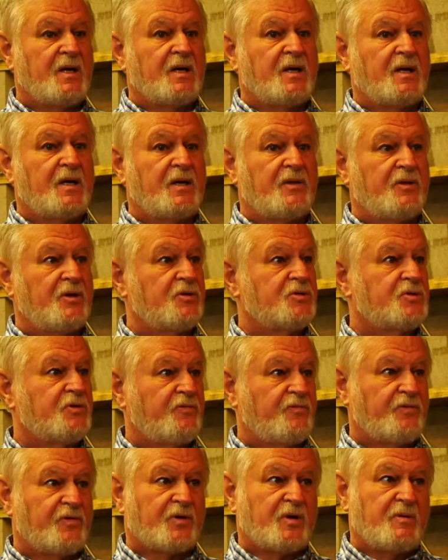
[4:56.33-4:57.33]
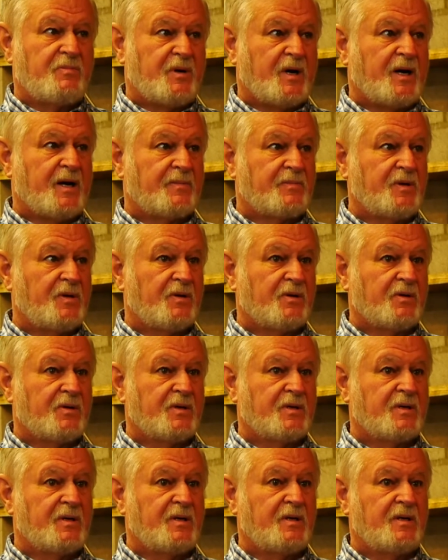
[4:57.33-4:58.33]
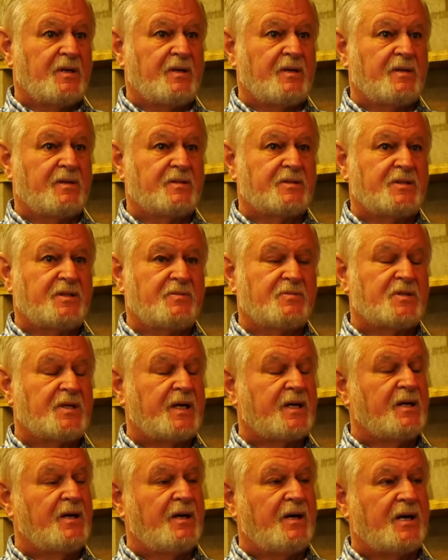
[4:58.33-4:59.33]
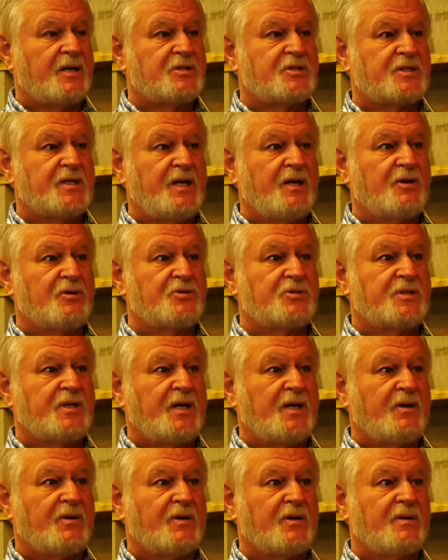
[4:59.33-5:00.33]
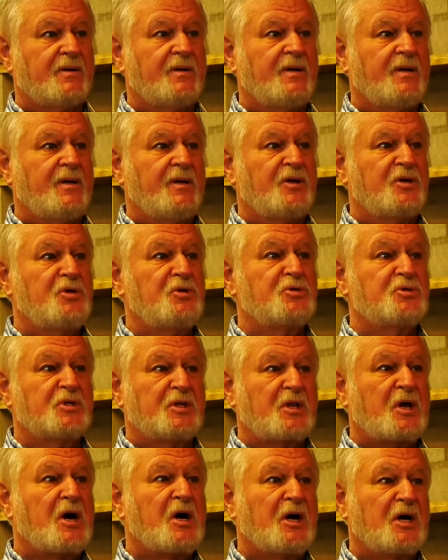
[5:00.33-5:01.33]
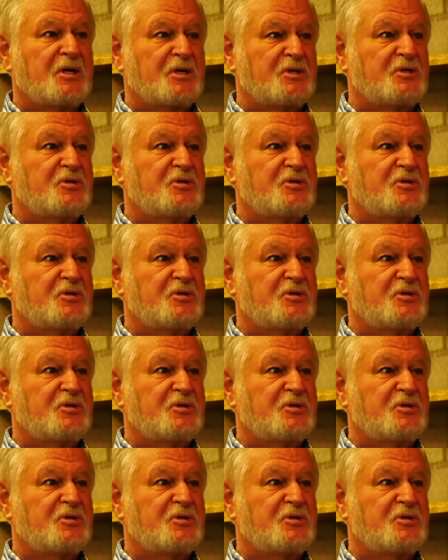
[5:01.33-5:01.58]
And those are very popular. It seems like a lot of sailors now are using the Honda